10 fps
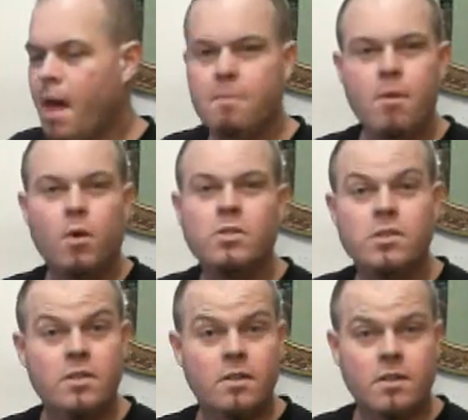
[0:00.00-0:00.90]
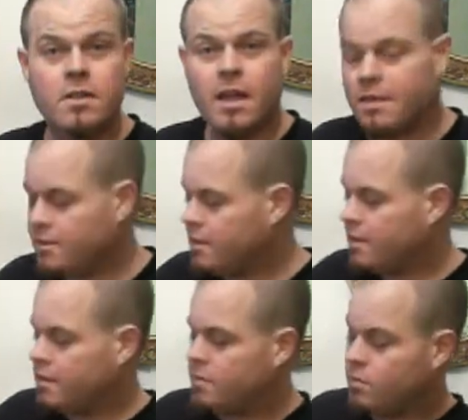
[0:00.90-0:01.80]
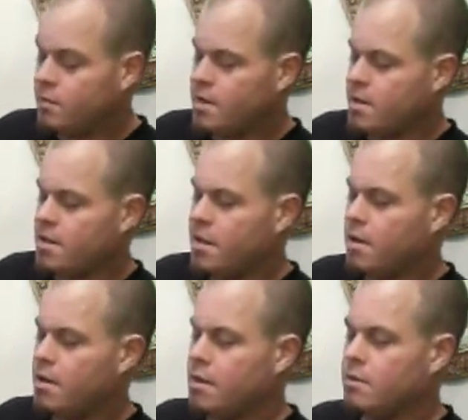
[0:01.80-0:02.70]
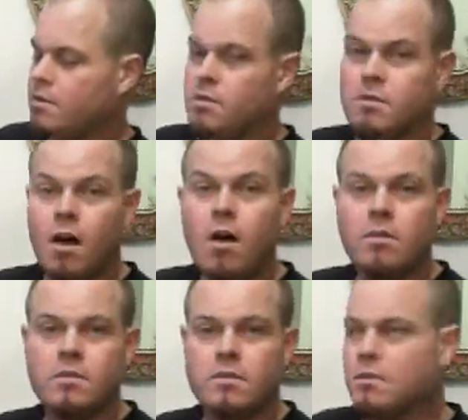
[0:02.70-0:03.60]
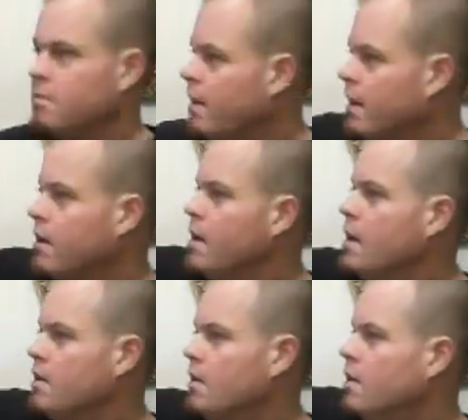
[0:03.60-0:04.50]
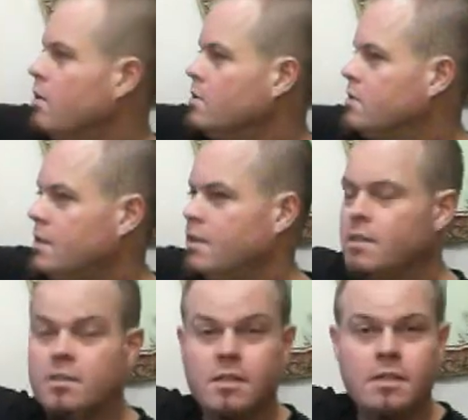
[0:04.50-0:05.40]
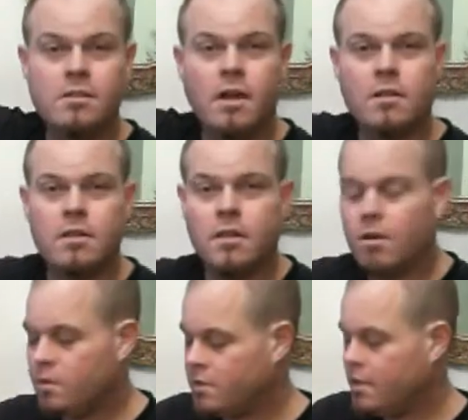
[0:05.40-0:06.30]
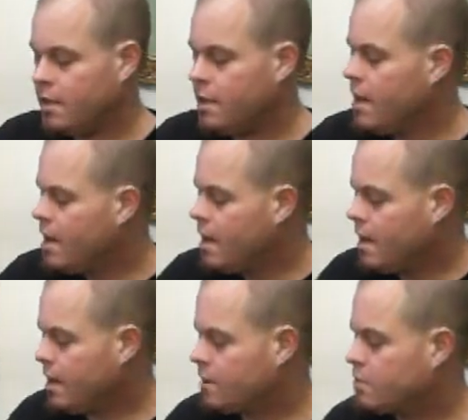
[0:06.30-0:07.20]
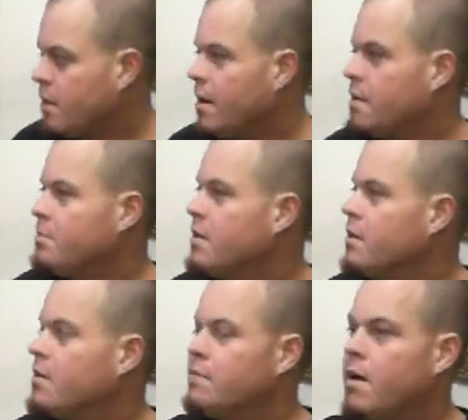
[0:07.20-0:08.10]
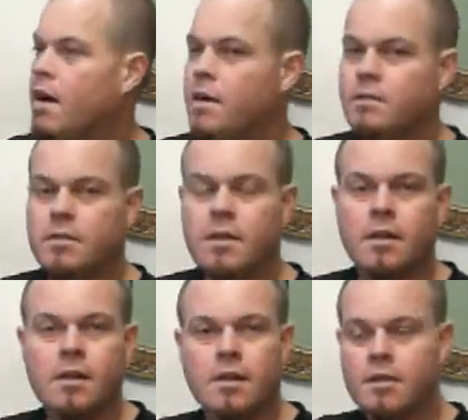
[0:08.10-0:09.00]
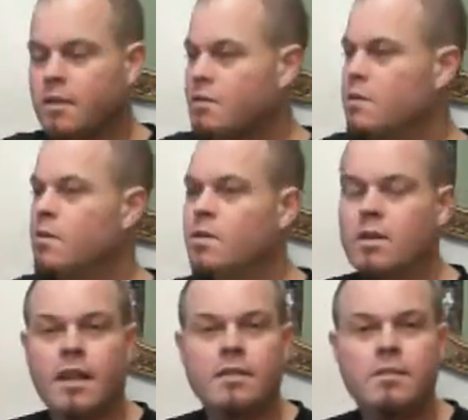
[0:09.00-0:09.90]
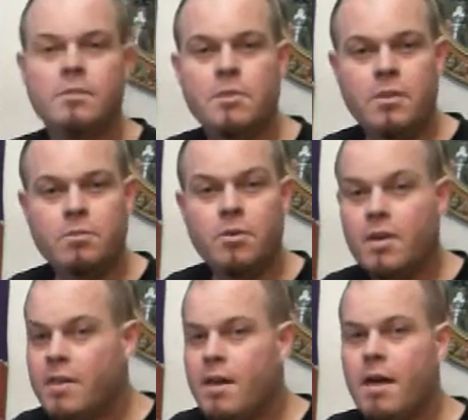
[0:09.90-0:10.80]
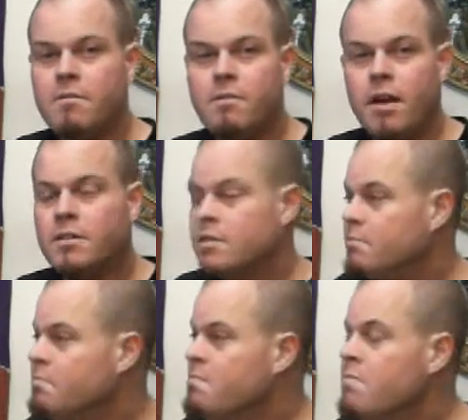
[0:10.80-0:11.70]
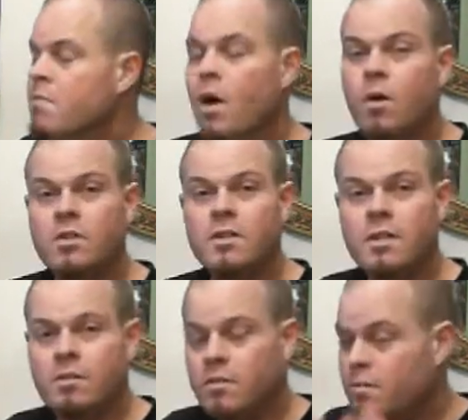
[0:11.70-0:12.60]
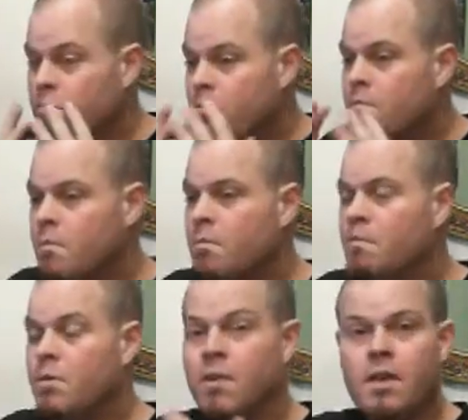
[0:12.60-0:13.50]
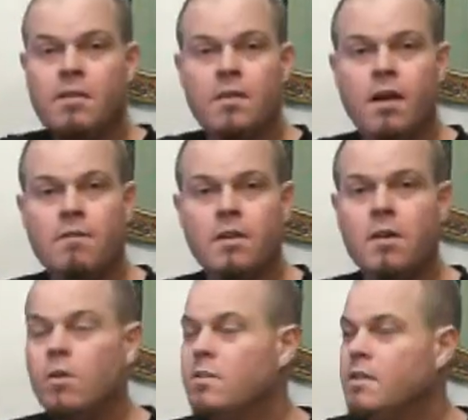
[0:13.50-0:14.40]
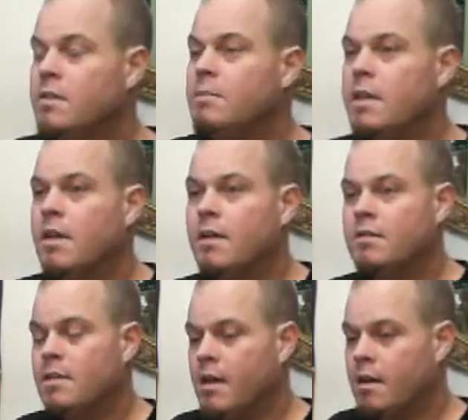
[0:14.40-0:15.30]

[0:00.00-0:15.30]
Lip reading: emotional cleansing with salts, like the ocean, the sea salt in the ocean. That's why it purifies. It's so cleansing when you breathe that fresh ocean breeze off the ocean, because